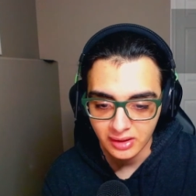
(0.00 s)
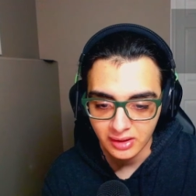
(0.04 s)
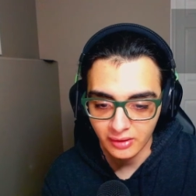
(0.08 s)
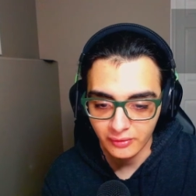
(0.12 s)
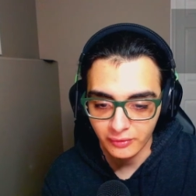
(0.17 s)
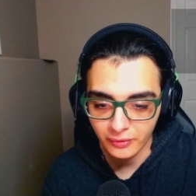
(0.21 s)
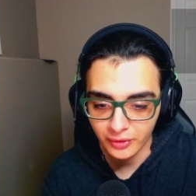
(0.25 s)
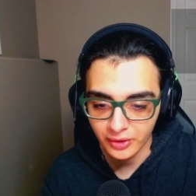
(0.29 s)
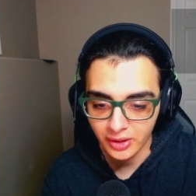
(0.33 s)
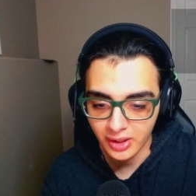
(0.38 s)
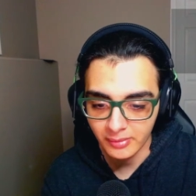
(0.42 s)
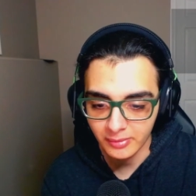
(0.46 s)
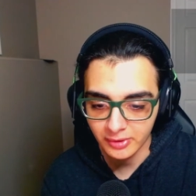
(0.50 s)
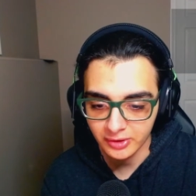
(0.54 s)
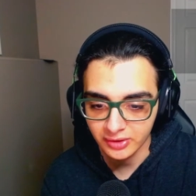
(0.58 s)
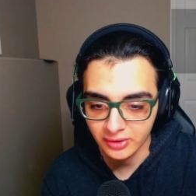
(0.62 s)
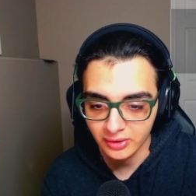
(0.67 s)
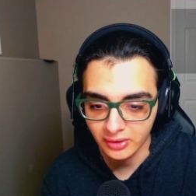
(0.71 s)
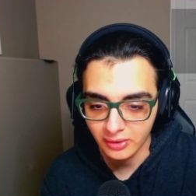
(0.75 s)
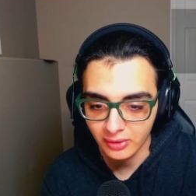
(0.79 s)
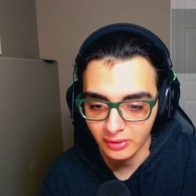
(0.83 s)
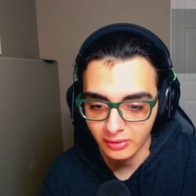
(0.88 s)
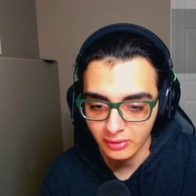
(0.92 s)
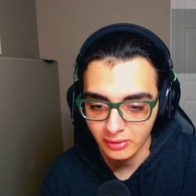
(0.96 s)
Careful,
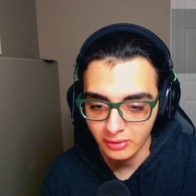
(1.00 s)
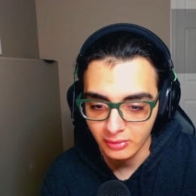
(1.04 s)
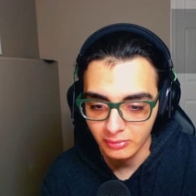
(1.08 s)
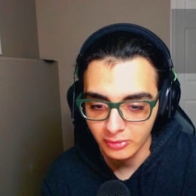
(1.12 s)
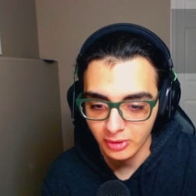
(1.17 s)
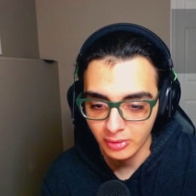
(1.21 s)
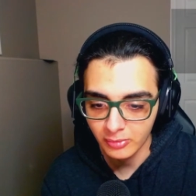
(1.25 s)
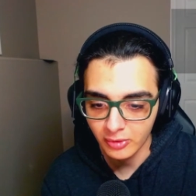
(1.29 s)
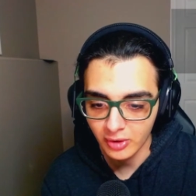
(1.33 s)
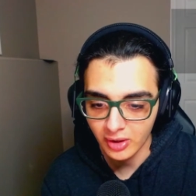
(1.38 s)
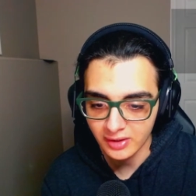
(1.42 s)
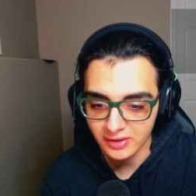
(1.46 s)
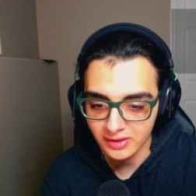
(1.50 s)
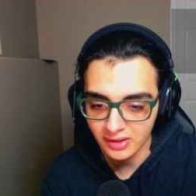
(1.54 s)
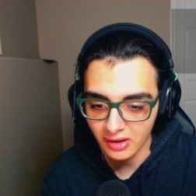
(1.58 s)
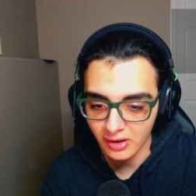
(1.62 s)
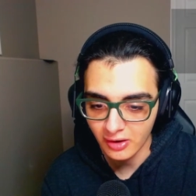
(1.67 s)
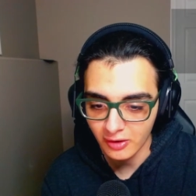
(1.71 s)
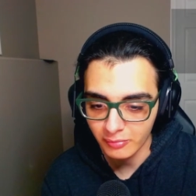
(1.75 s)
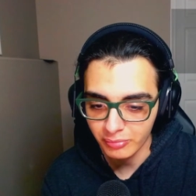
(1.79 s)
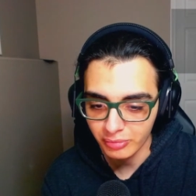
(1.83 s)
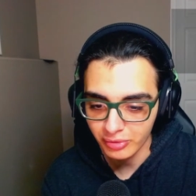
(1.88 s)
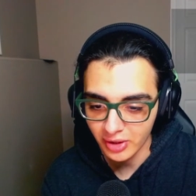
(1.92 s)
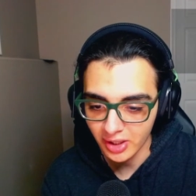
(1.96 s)
Yamato. Momo has a
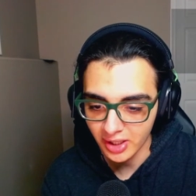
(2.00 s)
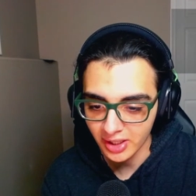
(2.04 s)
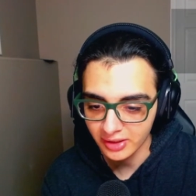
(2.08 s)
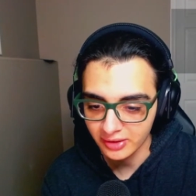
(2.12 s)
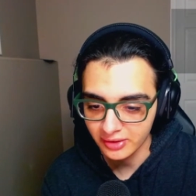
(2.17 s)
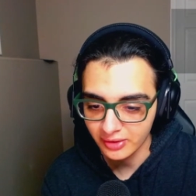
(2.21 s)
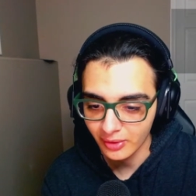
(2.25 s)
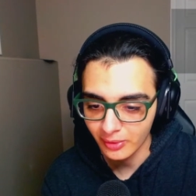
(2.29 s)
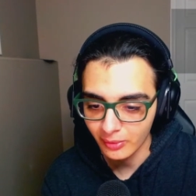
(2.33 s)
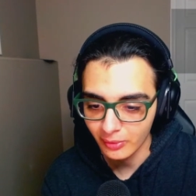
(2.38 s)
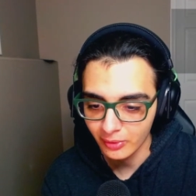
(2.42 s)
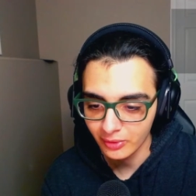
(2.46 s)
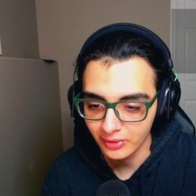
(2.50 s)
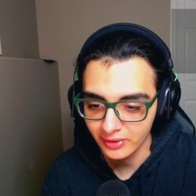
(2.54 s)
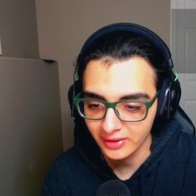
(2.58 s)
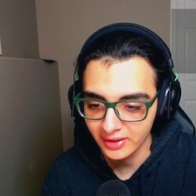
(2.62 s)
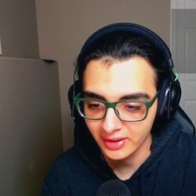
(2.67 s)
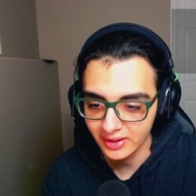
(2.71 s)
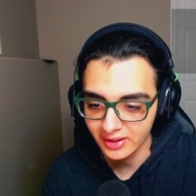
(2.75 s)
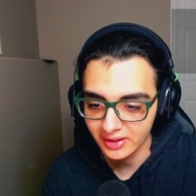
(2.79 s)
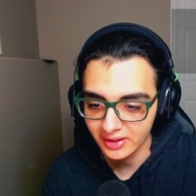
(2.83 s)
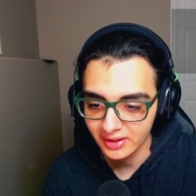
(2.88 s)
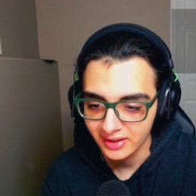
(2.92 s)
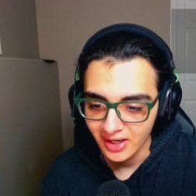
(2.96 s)
lot of pride. Don't wound
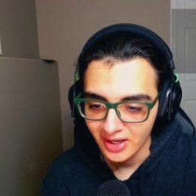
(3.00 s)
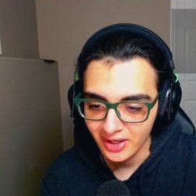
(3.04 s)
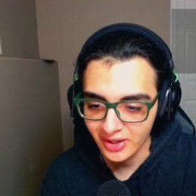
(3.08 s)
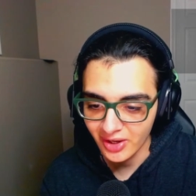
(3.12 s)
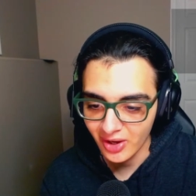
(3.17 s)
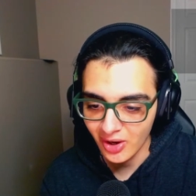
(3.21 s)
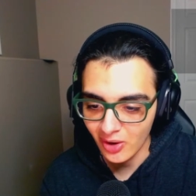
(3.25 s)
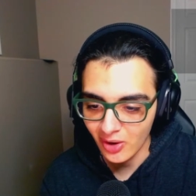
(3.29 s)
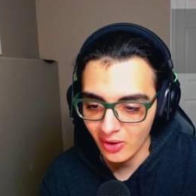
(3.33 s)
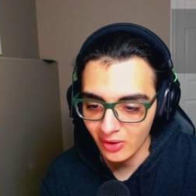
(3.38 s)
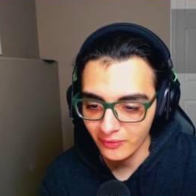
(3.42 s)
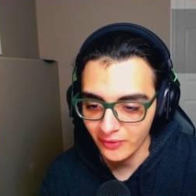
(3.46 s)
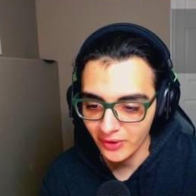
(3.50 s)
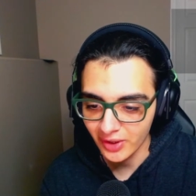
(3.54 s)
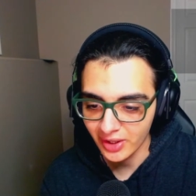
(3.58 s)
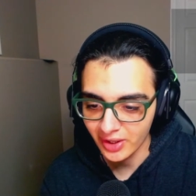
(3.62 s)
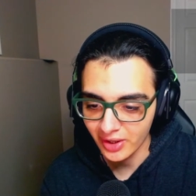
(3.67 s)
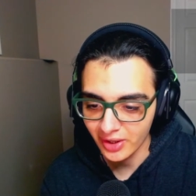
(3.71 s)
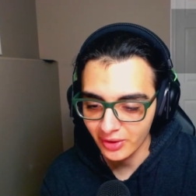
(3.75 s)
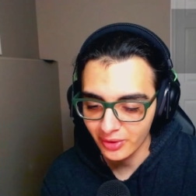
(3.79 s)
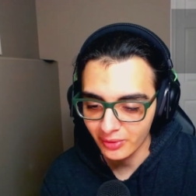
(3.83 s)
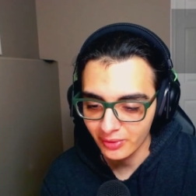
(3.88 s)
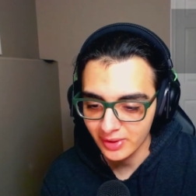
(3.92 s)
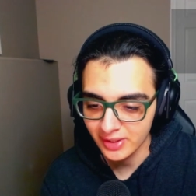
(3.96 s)
it. I know. I'll find
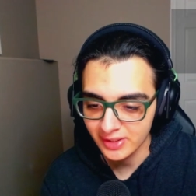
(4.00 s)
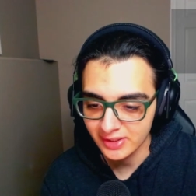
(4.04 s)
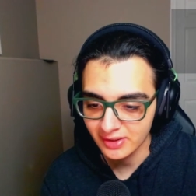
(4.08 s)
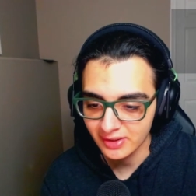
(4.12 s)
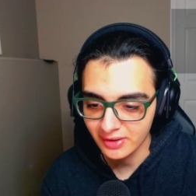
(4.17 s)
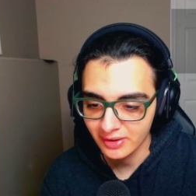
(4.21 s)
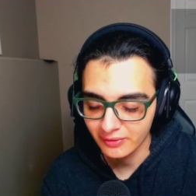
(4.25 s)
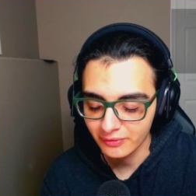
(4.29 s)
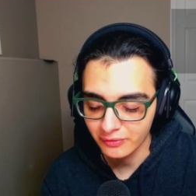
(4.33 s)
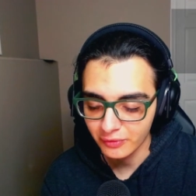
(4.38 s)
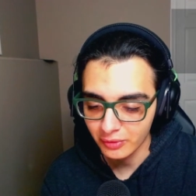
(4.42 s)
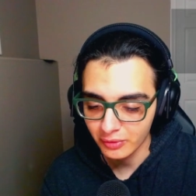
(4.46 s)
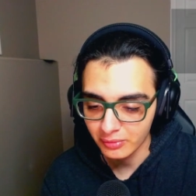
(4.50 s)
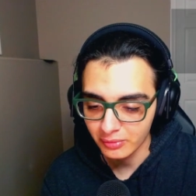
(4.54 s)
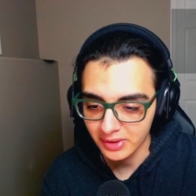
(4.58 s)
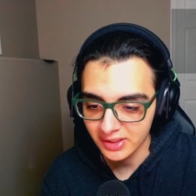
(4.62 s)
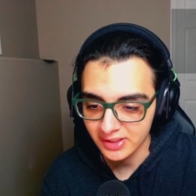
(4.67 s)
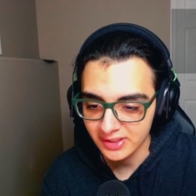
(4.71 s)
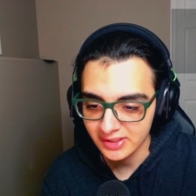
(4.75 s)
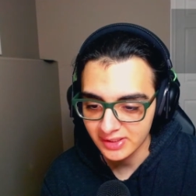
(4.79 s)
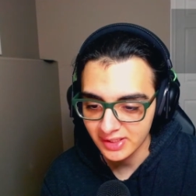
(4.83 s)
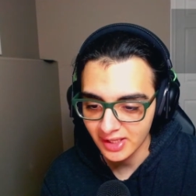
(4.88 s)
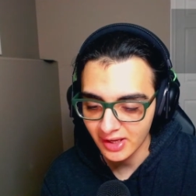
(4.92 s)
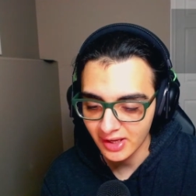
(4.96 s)
another reason for me
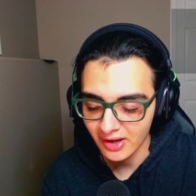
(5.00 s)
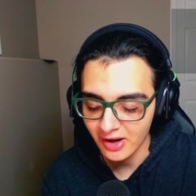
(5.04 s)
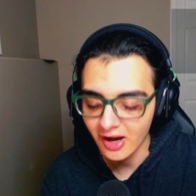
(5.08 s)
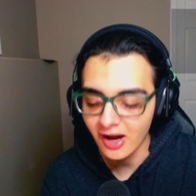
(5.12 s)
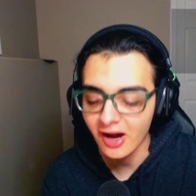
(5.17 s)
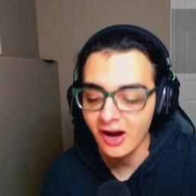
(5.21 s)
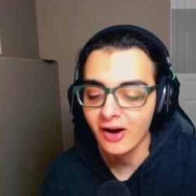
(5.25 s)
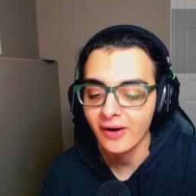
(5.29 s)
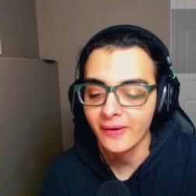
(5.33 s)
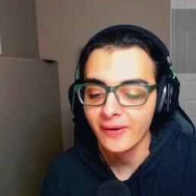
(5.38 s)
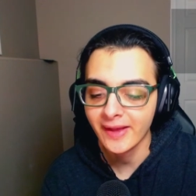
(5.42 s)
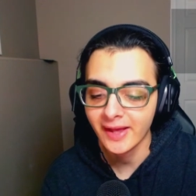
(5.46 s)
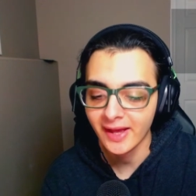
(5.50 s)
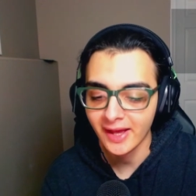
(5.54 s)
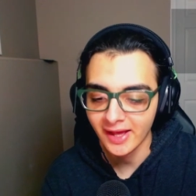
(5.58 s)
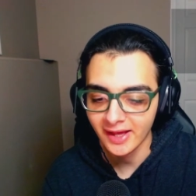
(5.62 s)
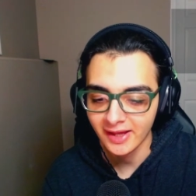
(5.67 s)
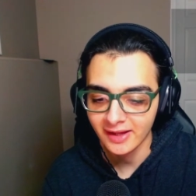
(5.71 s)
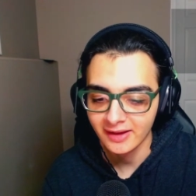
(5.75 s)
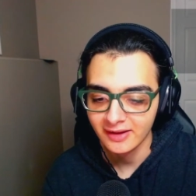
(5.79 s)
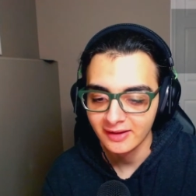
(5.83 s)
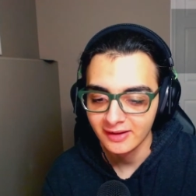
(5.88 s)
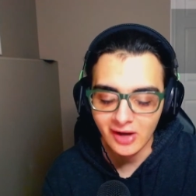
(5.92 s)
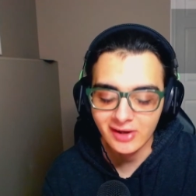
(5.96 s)
to stay.
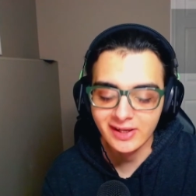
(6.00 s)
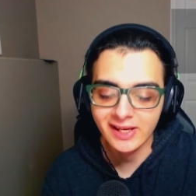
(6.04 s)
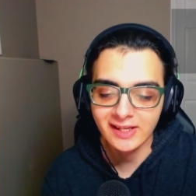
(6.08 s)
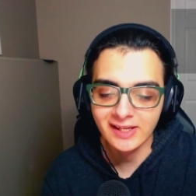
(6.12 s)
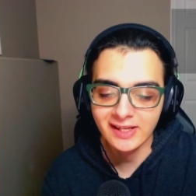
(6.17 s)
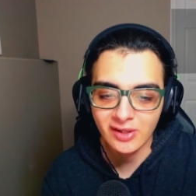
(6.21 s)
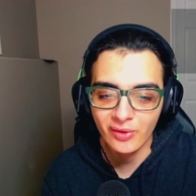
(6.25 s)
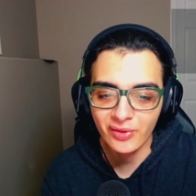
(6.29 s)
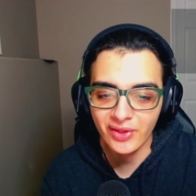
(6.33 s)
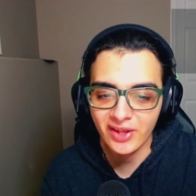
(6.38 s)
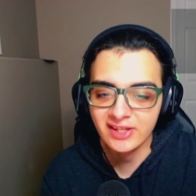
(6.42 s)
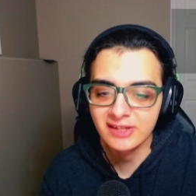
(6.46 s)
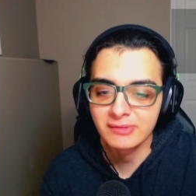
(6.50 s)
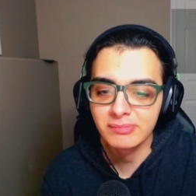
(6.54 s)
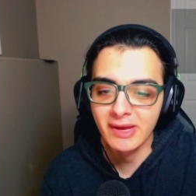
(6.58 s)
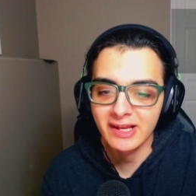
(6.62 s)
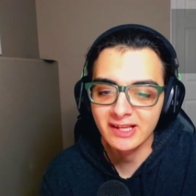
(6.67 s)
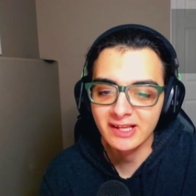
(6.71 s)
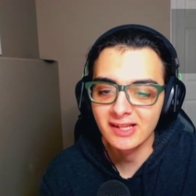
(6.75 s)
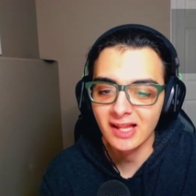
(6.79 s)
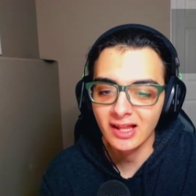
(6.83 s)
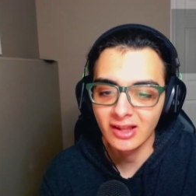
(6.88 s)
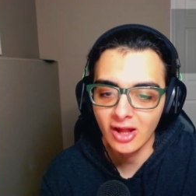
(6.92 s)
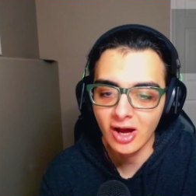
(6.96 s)
Okay. Okay, so this
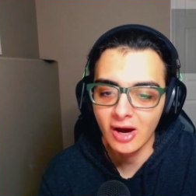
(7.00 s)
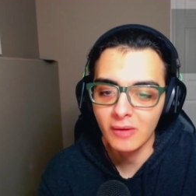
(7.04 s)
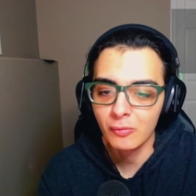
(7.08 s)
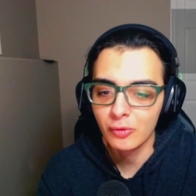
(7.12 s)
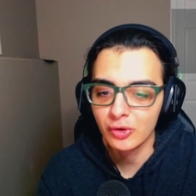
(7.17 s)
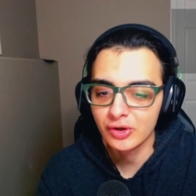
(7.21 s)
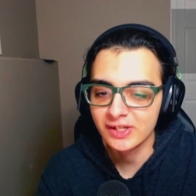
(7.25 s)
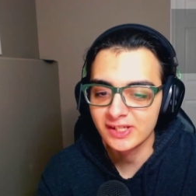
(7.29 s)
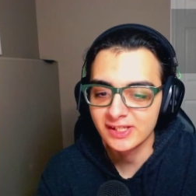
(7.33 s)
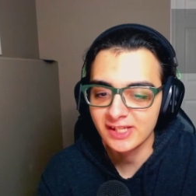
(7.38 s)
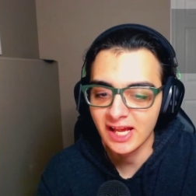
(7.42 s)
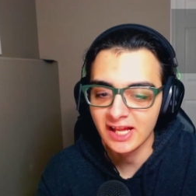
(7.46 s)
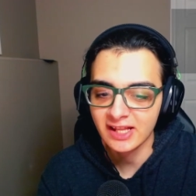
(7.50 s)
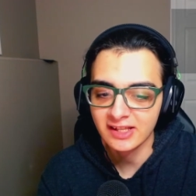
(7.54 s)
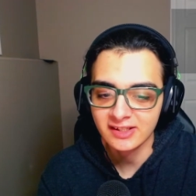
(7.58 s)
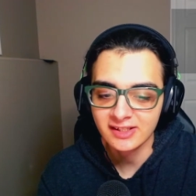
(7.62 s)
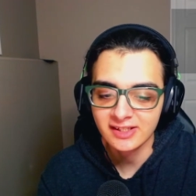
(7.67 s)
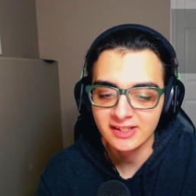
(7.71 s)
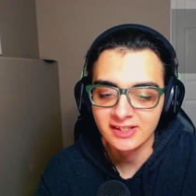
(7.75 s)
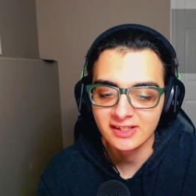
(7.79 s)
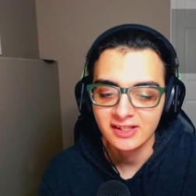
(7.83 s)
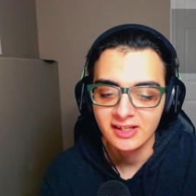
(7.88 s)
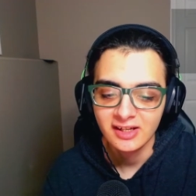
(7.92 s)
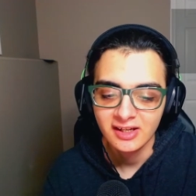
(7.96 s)
makes a lot more
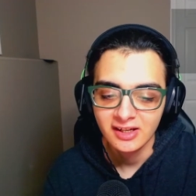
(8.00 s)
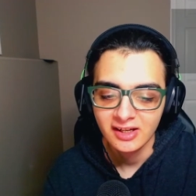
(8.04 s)
sense.